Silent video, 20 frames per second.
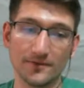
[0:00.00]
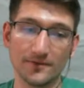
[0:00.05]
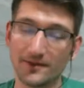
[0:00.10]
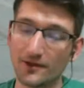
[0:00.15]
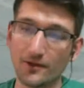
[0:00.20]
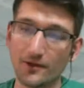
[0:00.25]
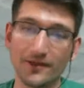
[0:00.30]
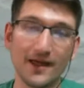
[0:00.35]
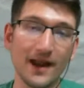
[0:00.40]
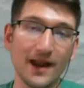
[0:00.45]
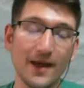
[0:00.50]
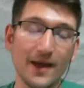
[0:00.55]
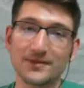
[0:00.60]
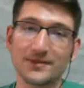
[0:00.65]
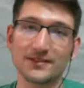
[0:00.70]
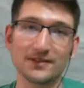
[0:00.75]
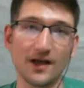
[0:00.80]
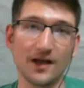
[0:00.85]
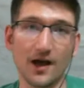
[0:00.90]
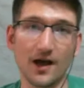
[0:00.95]
I mean, that
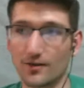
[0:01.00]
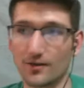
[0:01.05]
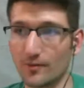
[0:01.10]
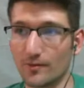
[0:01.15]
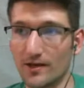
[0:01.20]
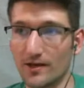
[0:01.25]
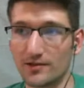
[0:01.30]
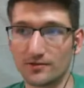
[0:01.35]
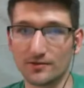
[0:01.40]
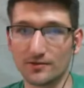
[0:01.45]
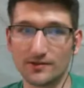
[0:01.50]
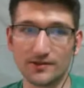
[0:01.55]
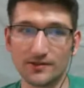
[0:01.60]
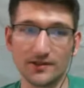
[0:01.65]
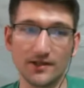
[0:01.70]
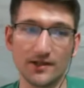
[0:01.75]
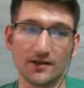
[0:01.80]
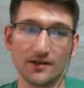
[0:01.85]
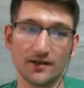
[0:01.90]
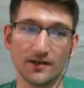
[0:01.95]
happens a lot on the regional
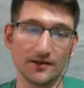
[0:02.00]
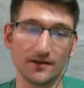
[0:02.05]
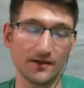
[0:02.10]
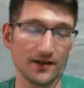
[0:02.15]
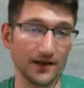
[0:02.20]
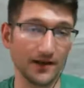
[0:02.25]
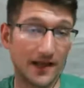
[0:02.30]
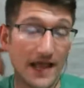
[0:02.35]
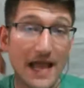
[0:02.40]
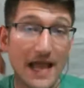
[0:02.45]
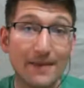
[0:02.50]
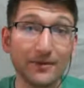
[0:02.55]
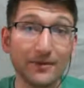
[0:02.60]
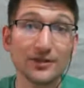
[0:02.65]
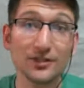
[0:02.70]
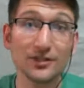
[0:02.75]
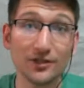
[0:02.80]
scene and amateur